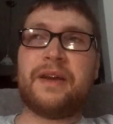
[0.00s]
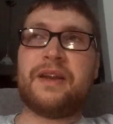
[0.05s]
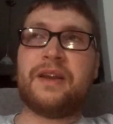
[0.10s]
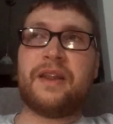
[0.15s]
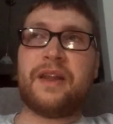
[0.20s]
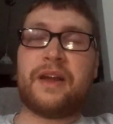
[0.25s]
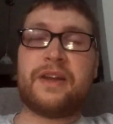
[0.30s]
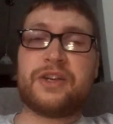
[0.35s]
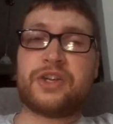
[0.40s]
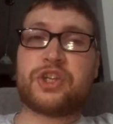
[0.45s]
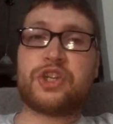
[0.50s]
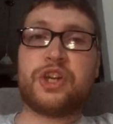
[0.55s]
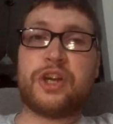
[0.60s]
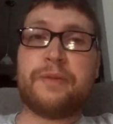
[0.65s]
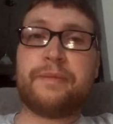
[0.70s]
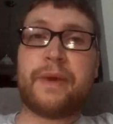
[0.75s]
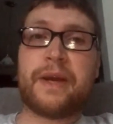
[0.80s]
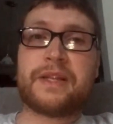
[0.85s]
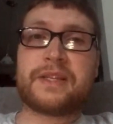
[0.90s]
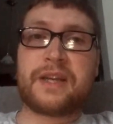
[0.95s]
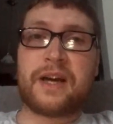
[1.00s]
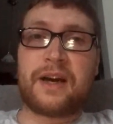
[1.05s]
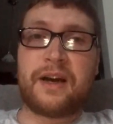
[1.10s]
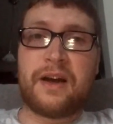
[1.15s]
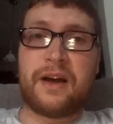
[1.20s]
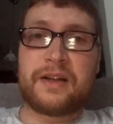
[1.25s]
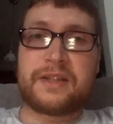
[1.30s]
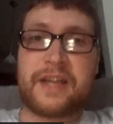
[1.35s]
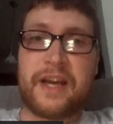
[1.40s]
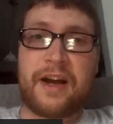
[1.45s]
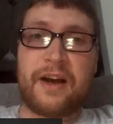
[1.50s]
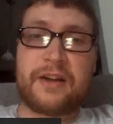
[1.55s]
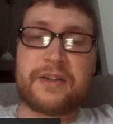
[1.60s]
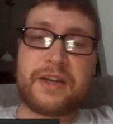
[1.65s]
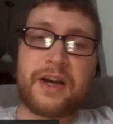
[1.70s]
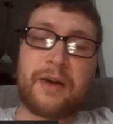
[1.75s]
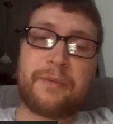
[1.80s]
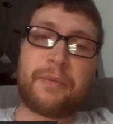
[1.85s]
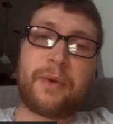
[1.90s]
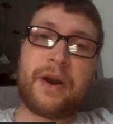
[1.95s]
They should have beat
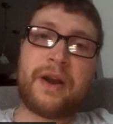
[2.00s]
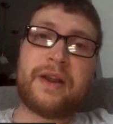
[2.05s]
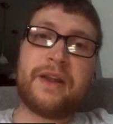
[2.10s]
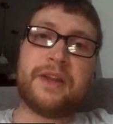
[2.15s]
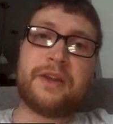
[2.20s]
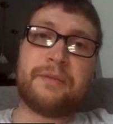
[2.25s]
Tom Brady